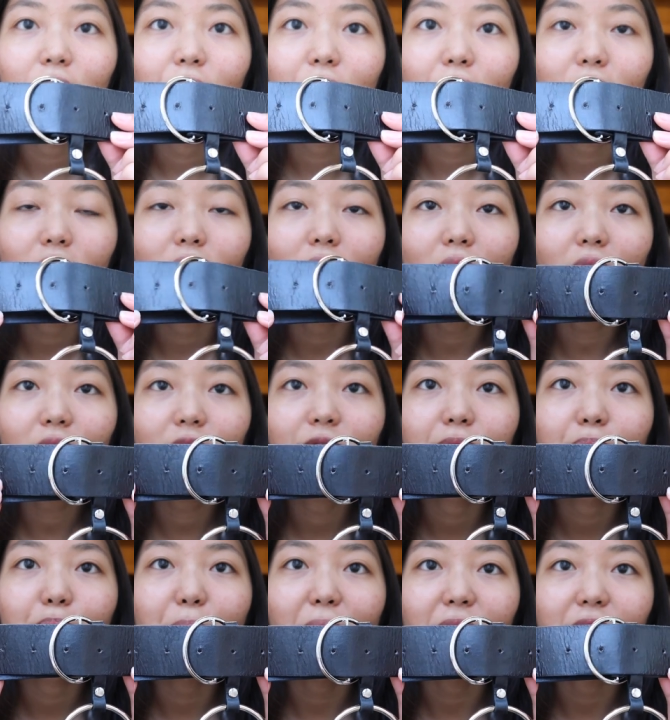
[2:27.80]
there are a lot
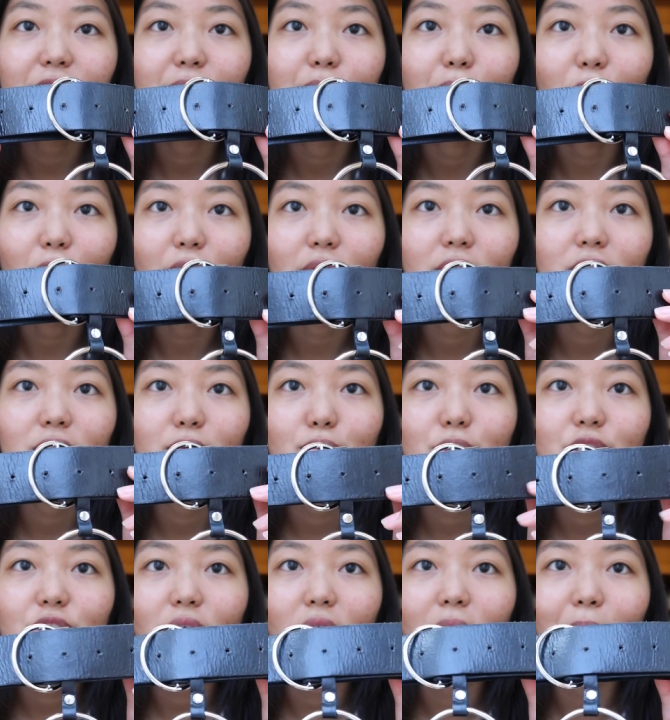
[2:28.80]
of bent marks
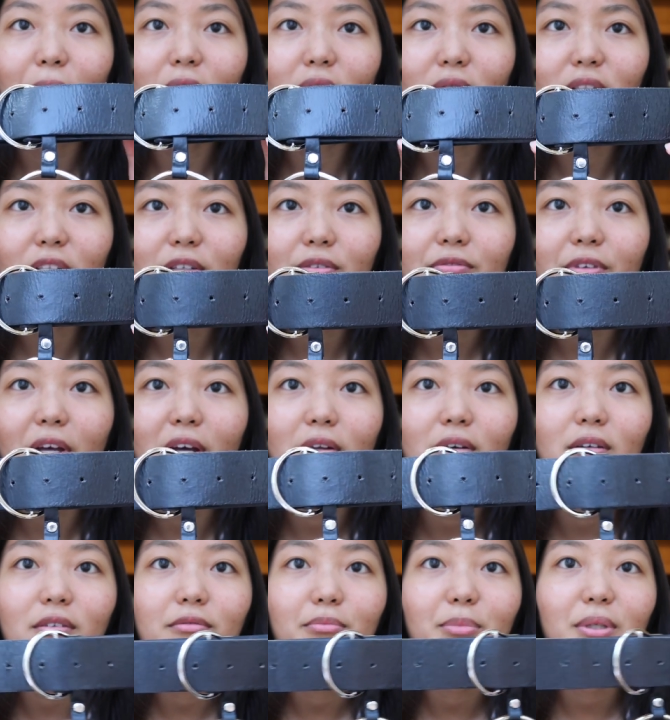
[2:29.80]
which i'm not really a fan
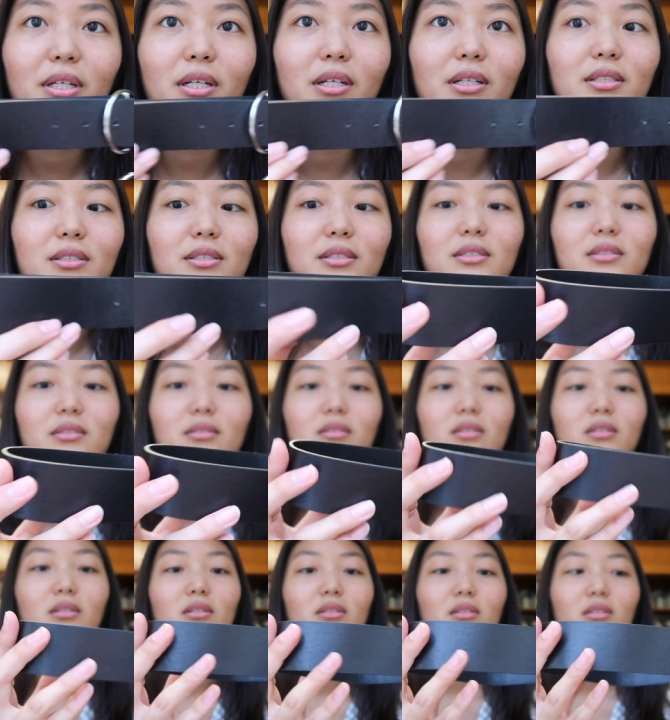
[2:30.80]
of because
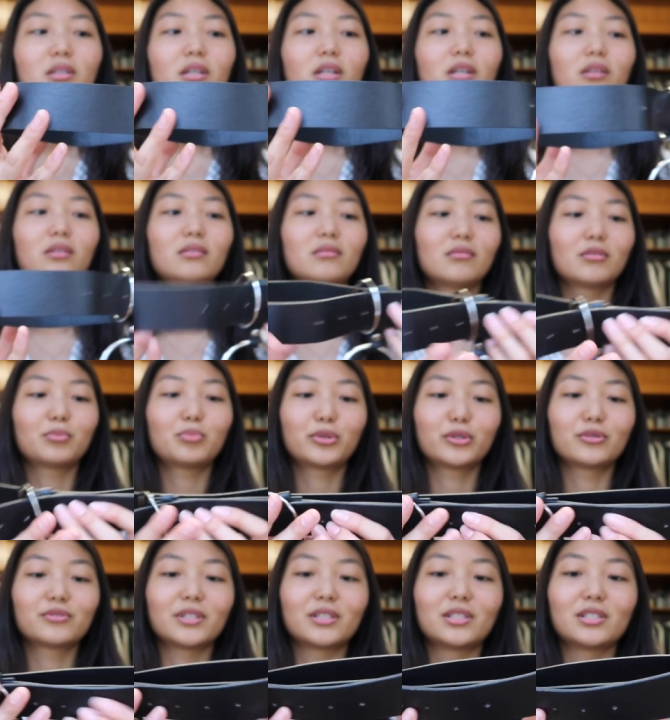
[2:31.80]
it
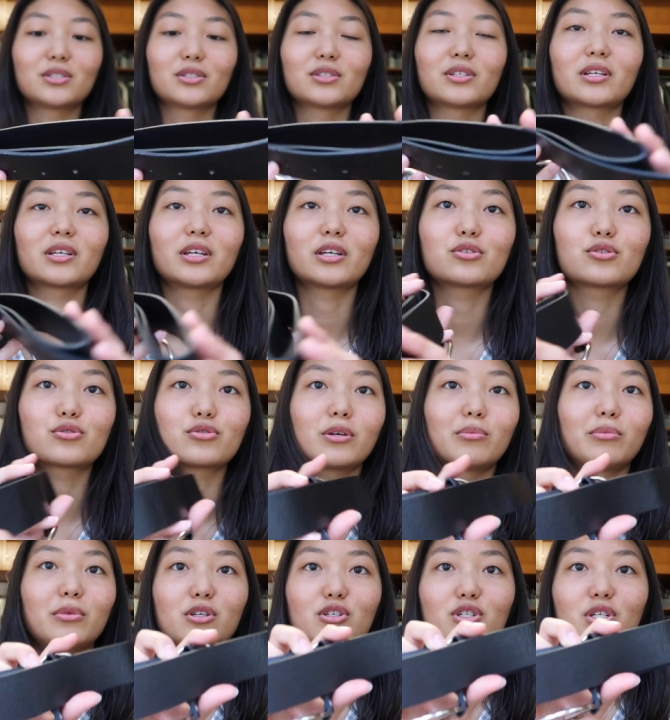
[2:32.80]
proves that this is like
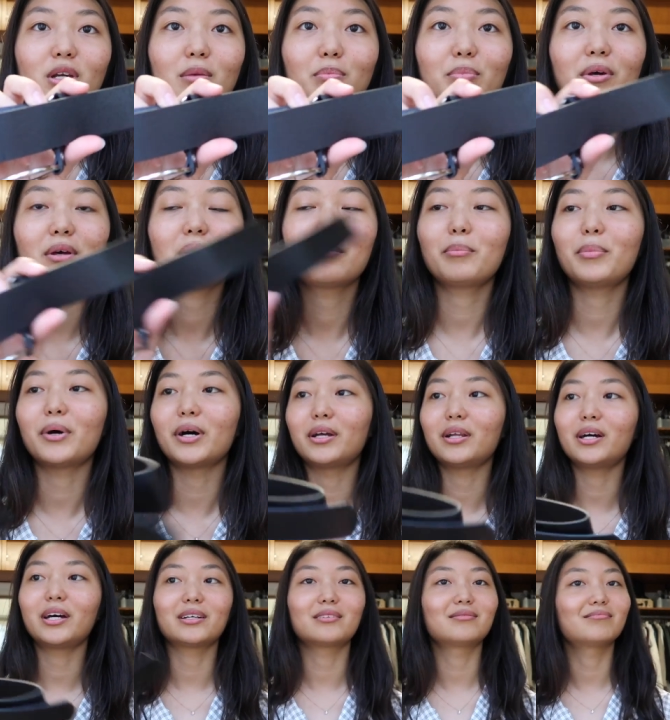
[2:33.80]
extremely cheap
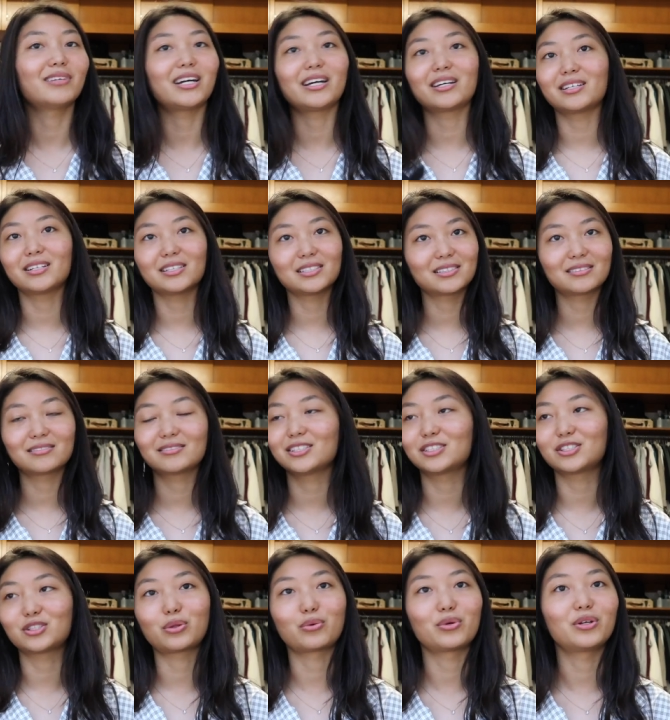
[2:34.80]
but i i guess
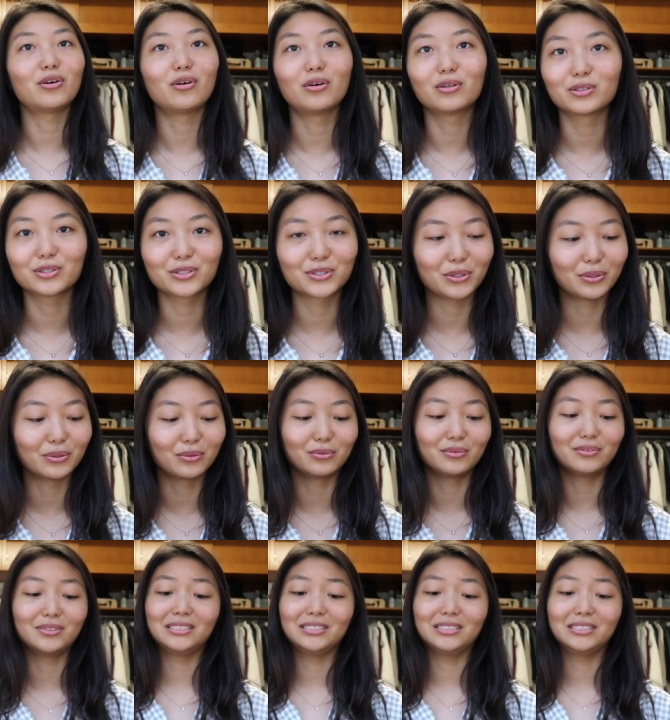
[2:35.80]
it's three dollars so